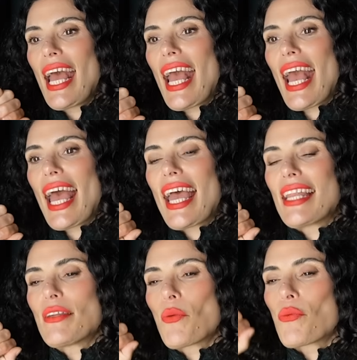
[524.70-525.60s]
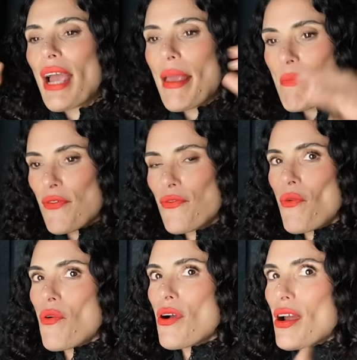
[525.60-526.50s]
and right
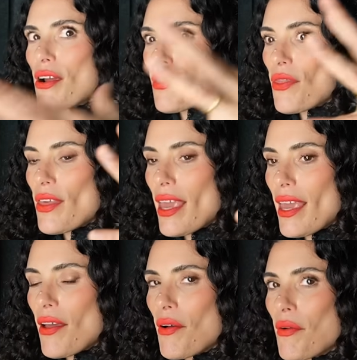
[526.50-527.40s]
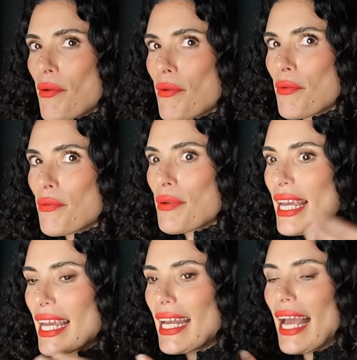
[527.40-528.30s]
before the
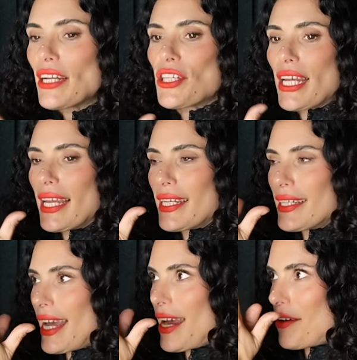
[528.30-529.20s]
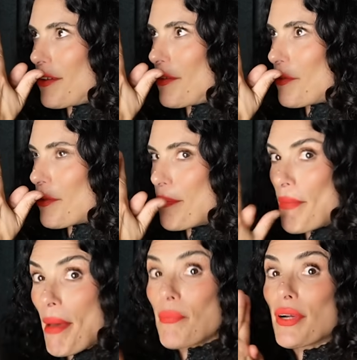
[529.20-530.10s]
reconnection and
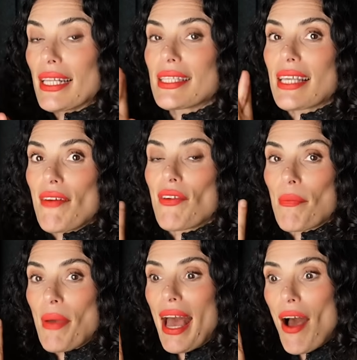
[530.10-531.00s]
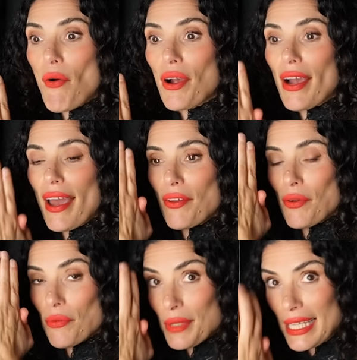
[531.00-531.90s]
remembrance of our power and the
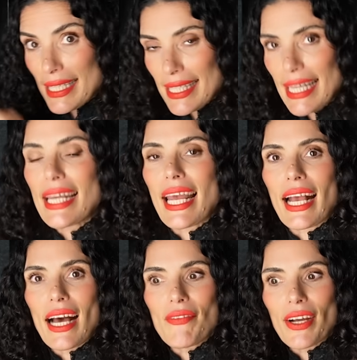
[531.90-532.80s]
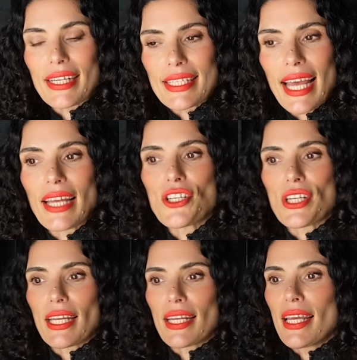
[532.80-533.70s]
reseeding of our
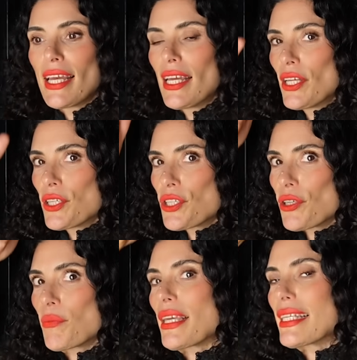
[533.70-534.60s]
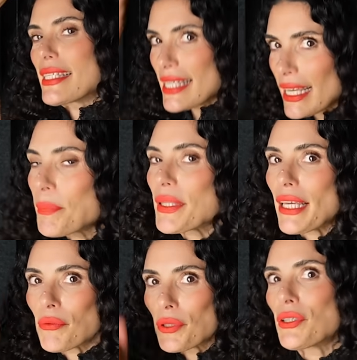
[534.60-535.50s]
intention to be
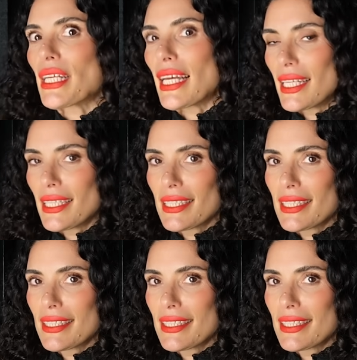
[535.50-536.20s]
deeply rooted